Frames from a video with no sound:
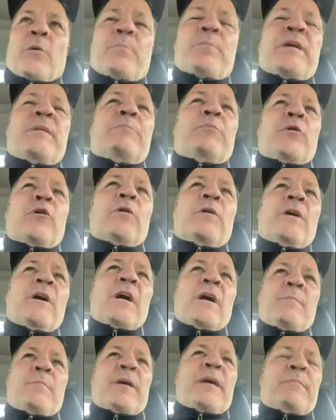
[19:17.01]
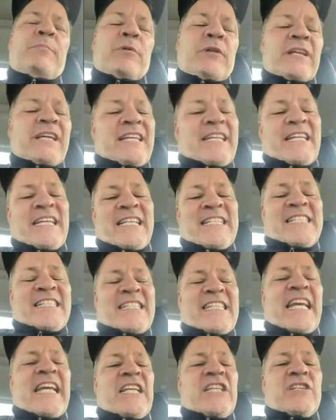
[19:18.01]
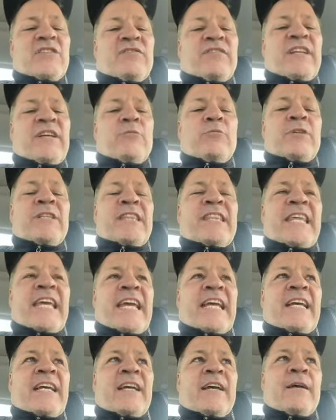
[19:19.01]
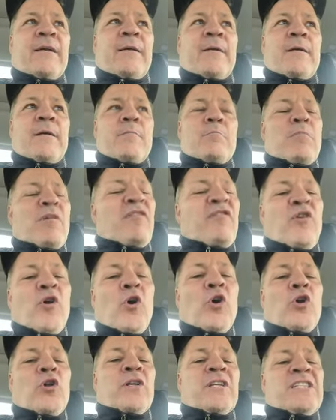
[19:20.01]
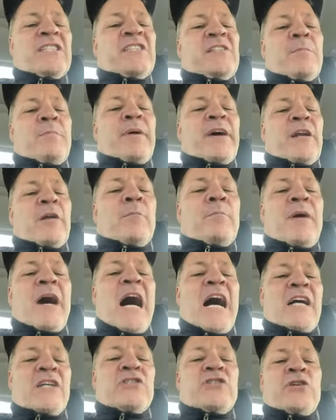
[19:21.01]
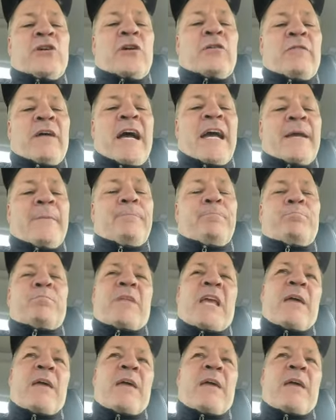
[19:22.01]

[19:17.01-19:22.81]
People instinctively would think Bivol is the better boxer, right?